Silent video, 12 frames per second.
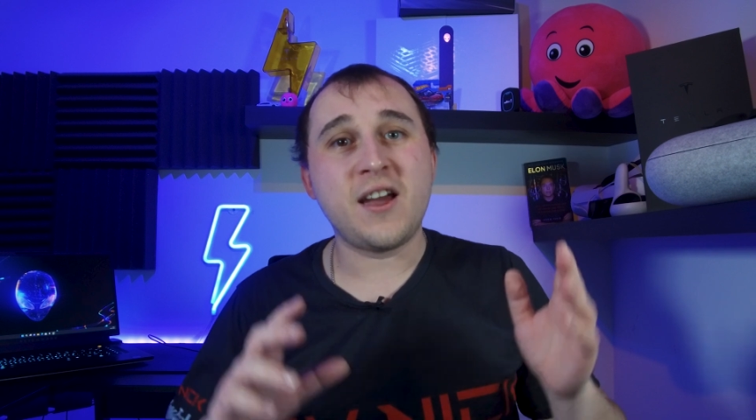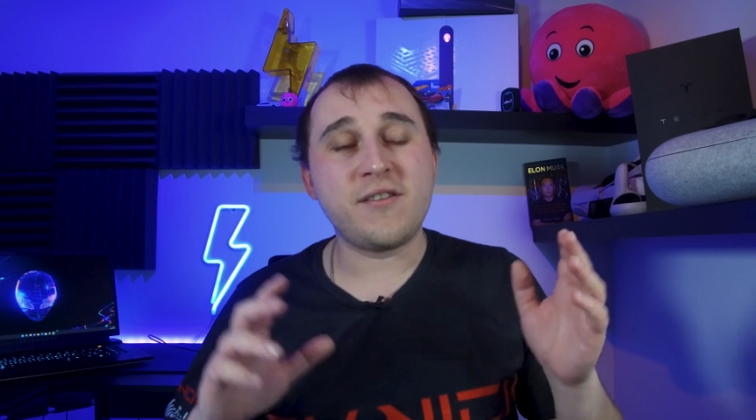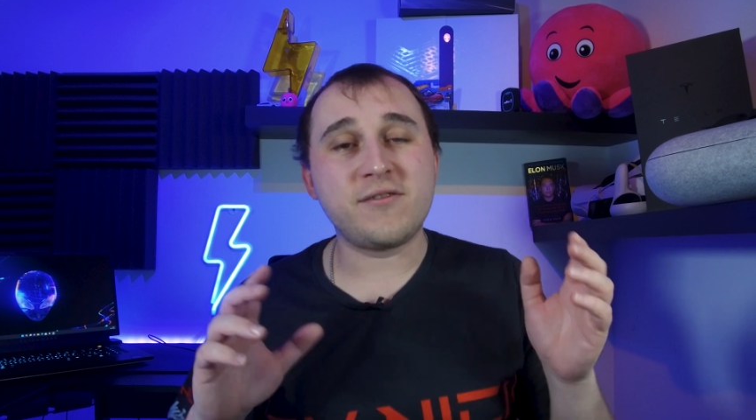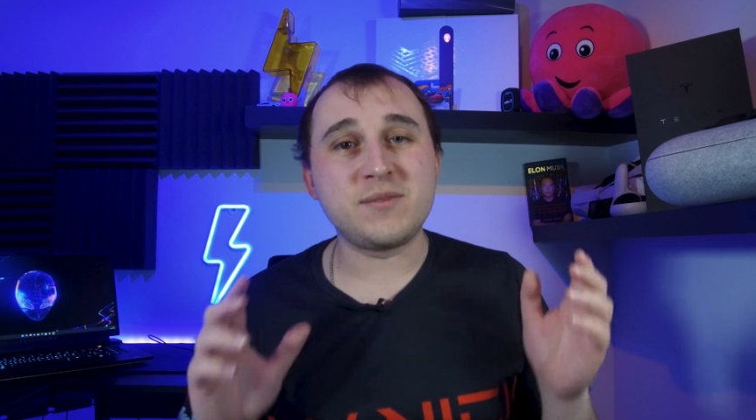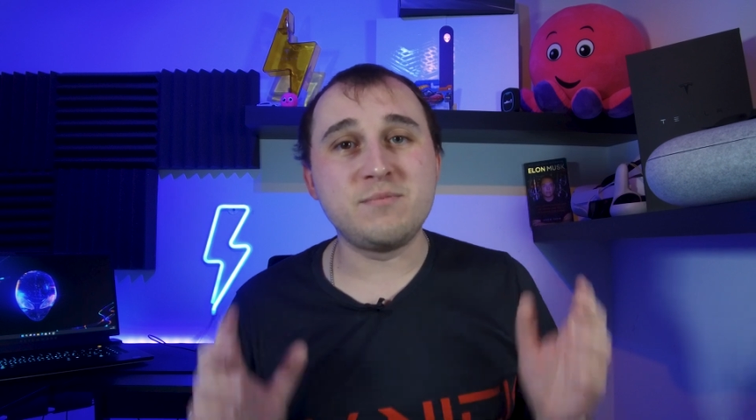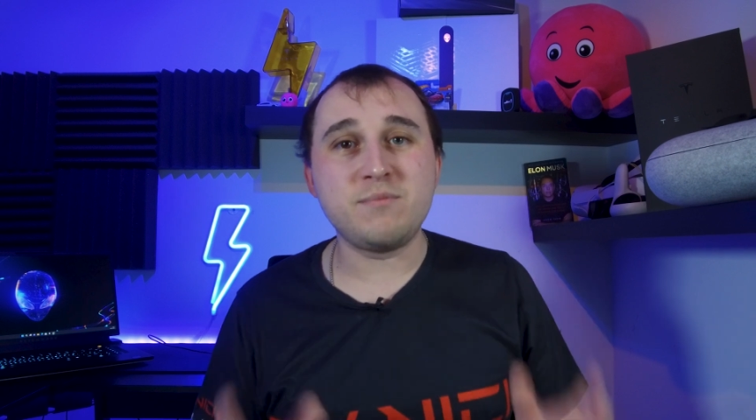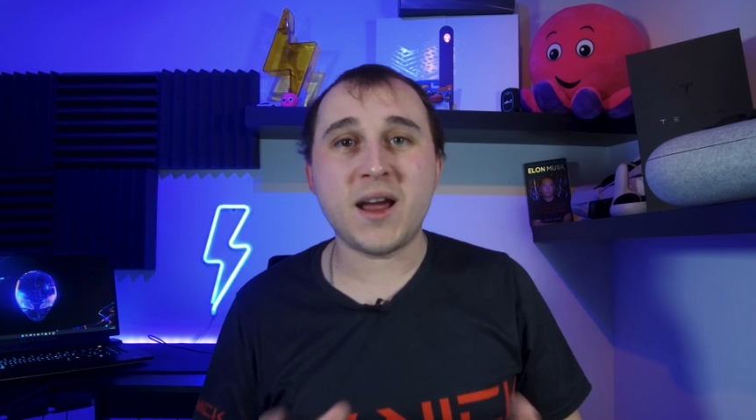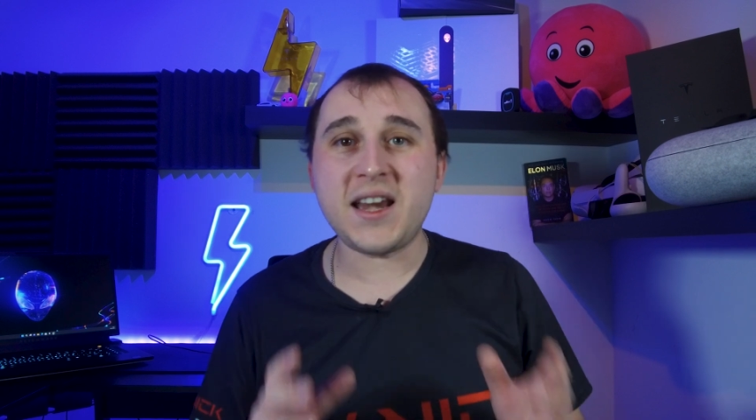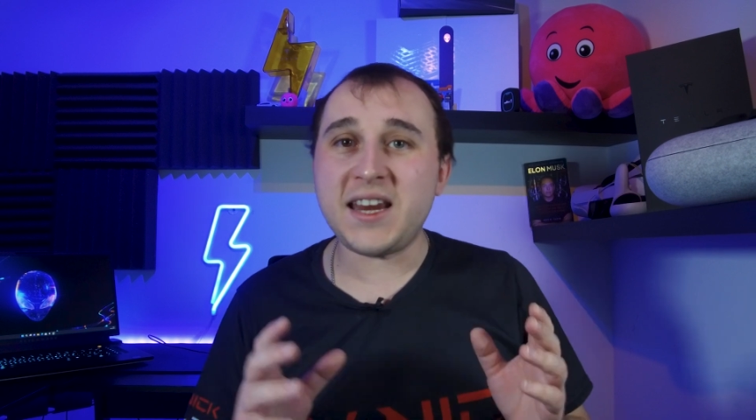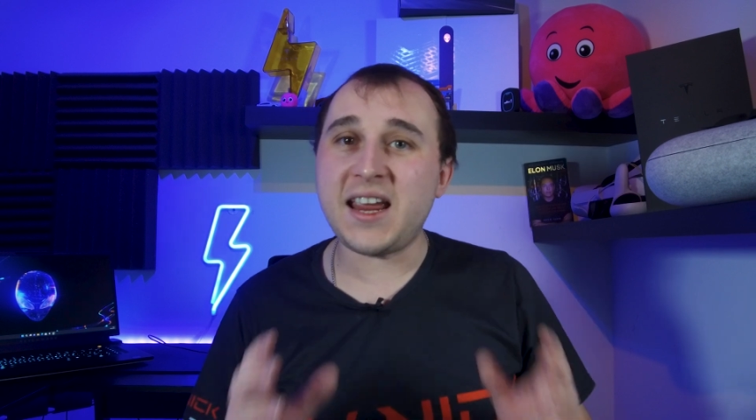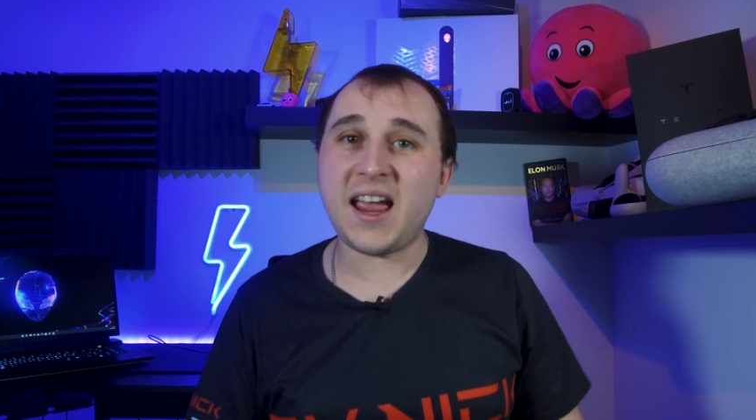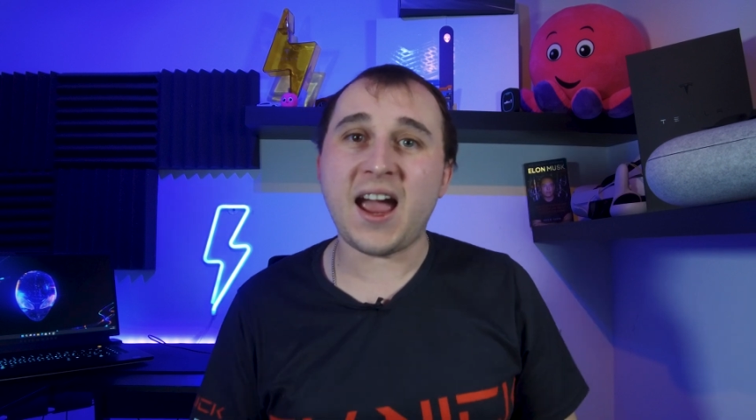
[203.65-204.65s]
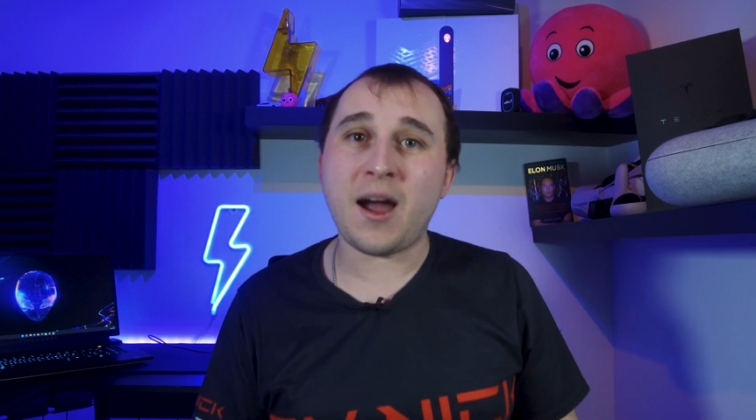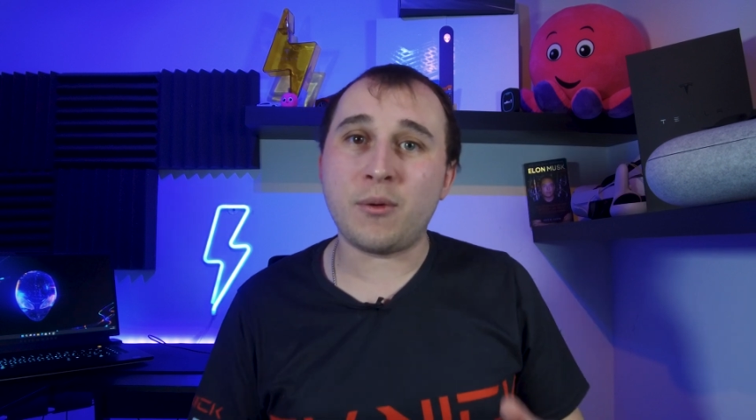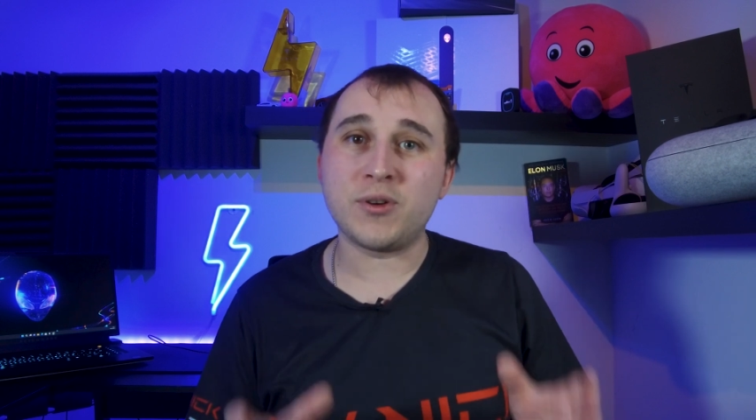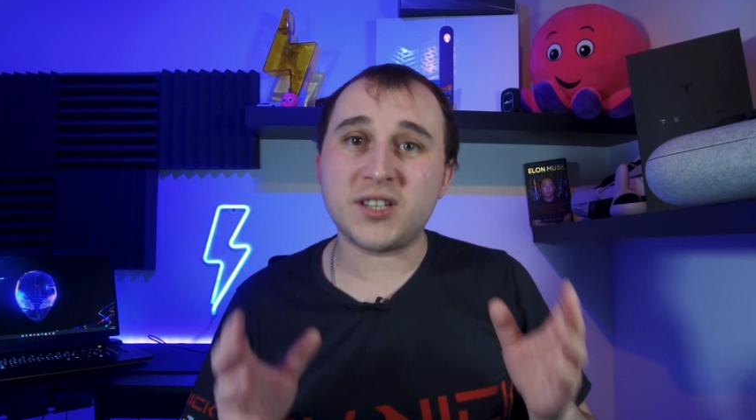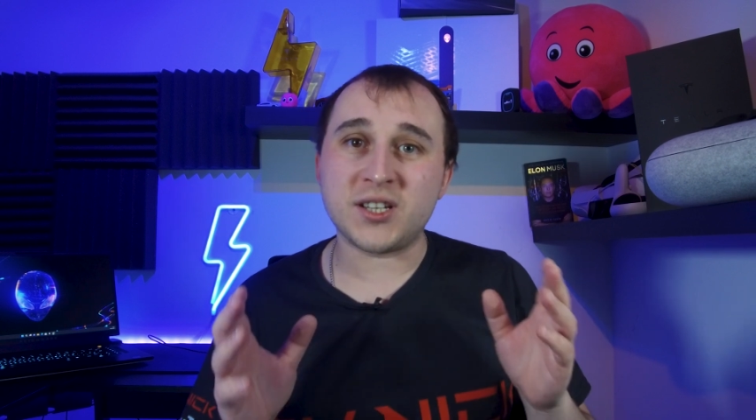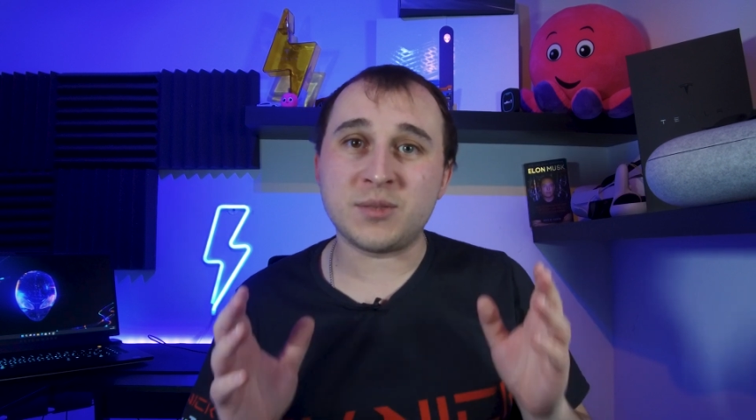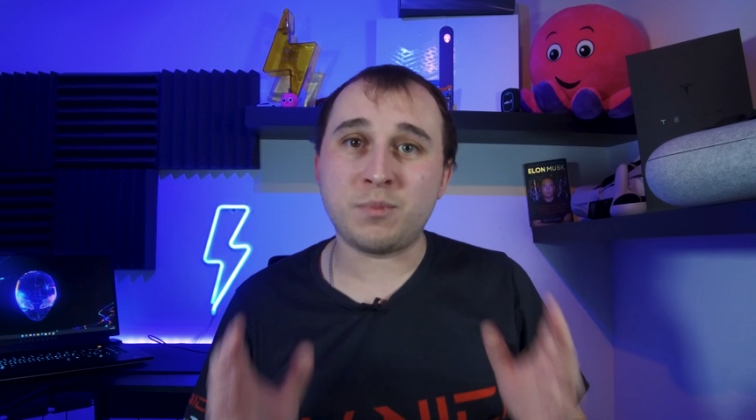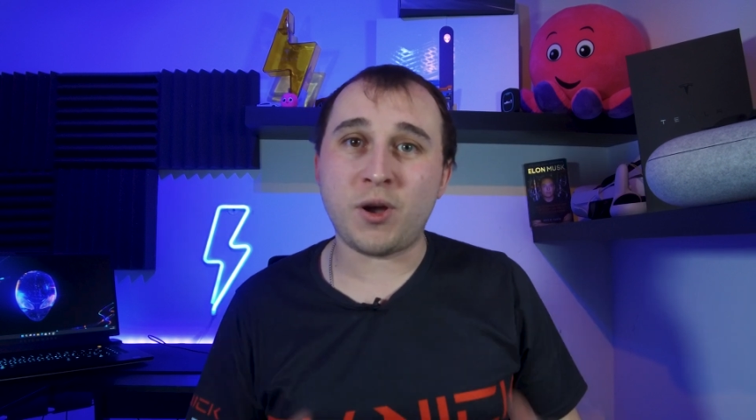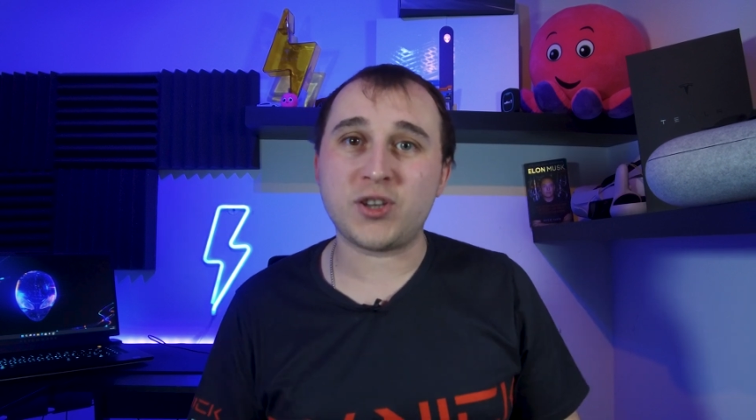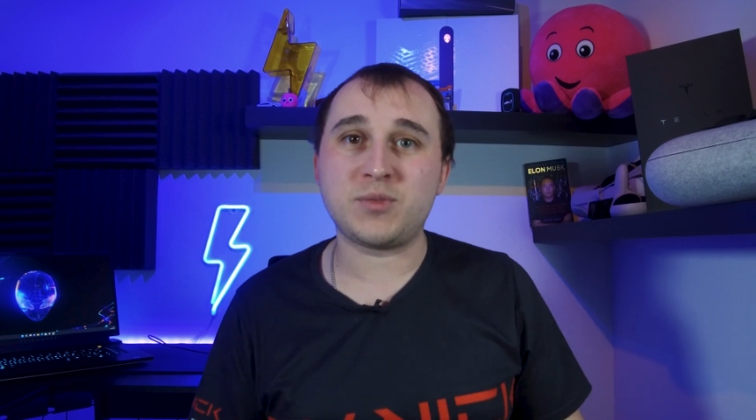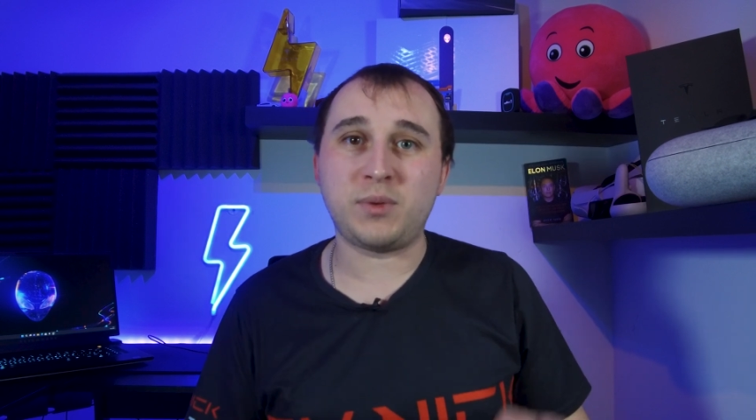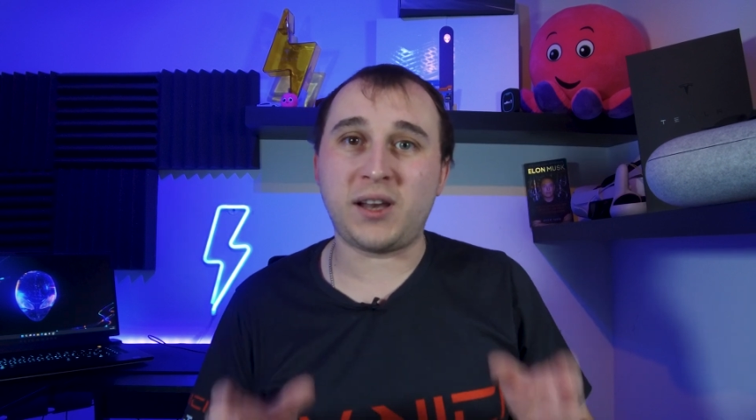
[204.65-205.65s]
for as many hours as
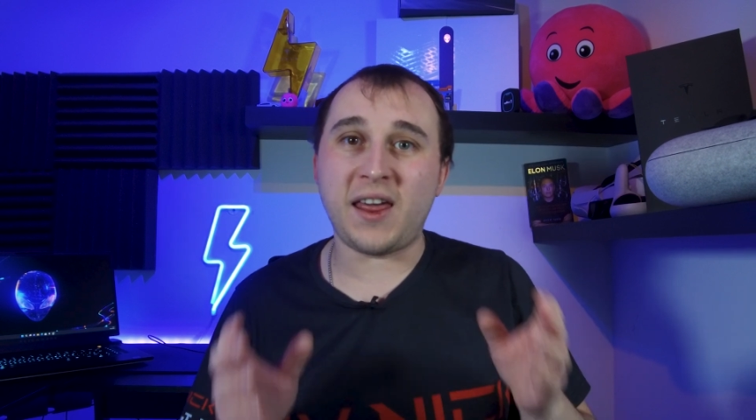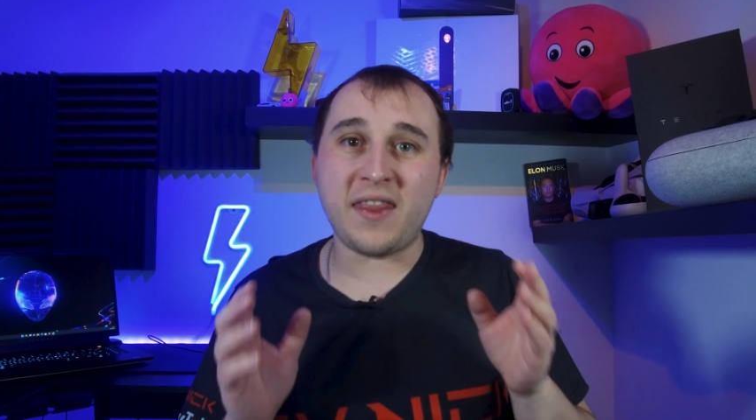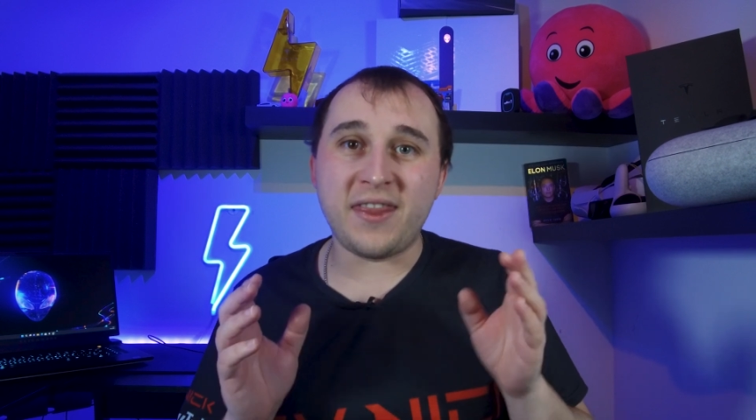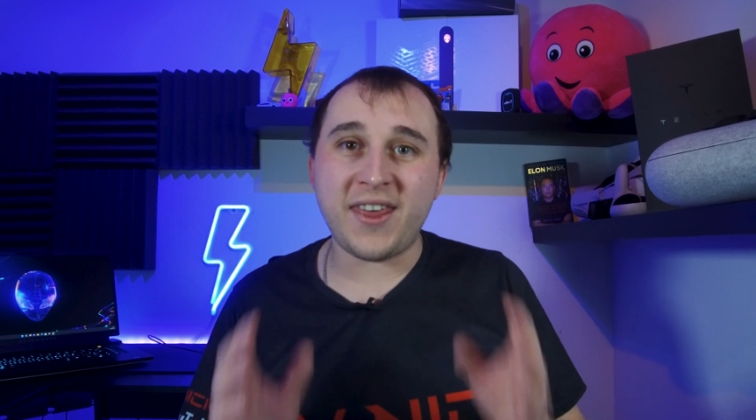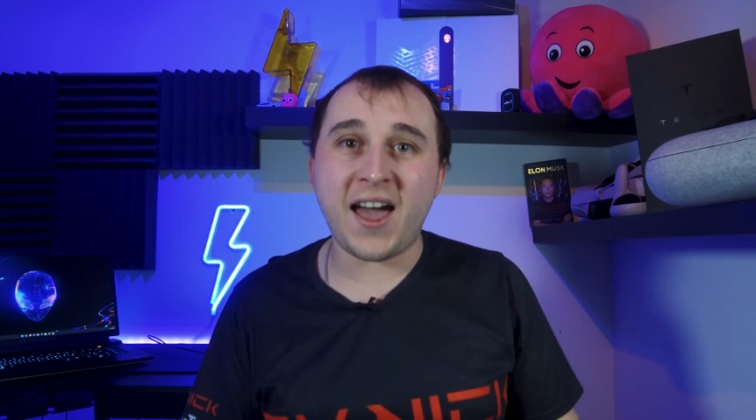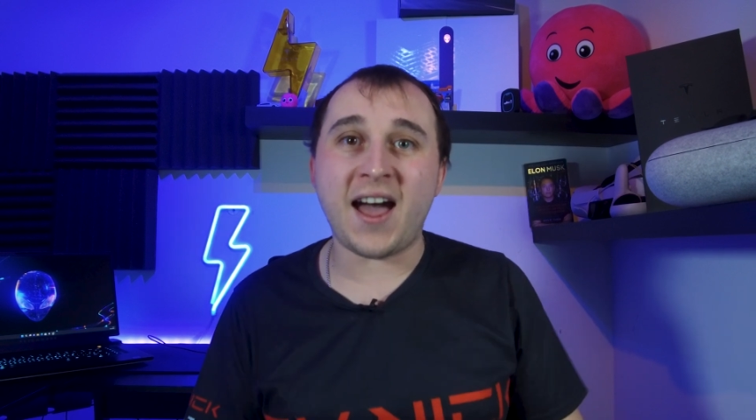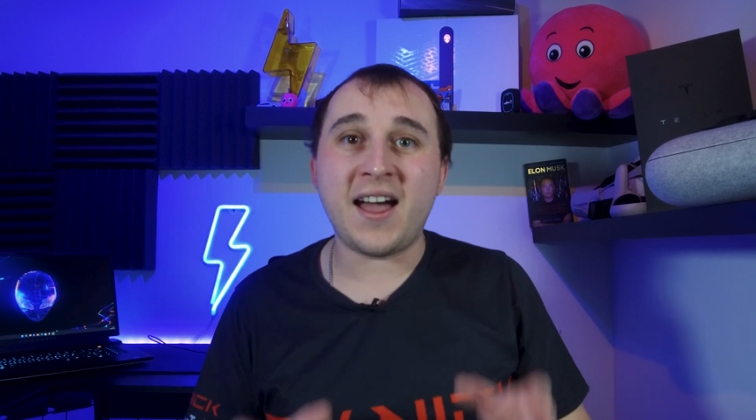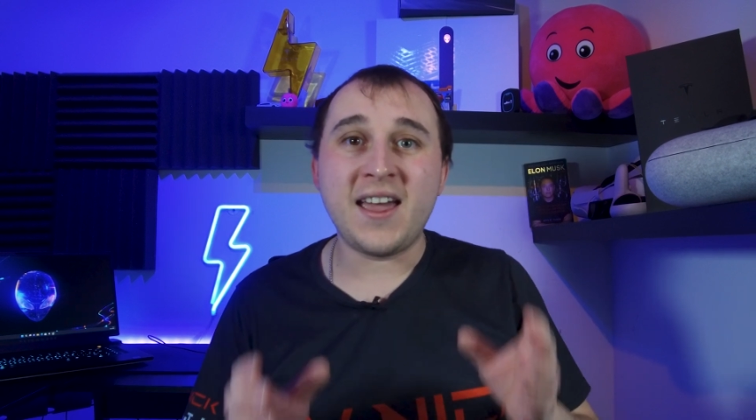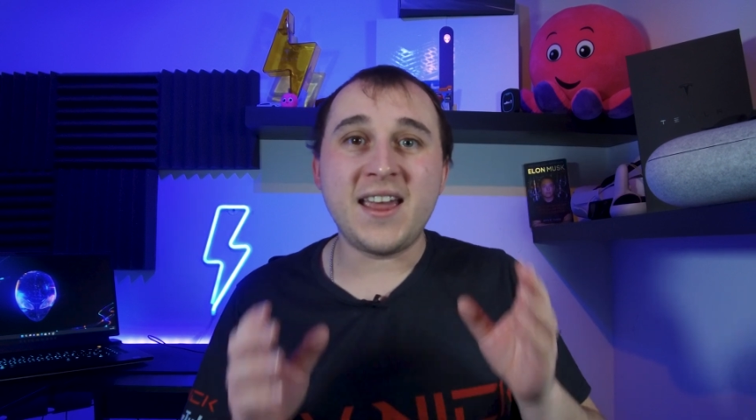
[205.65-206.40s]
possible. And that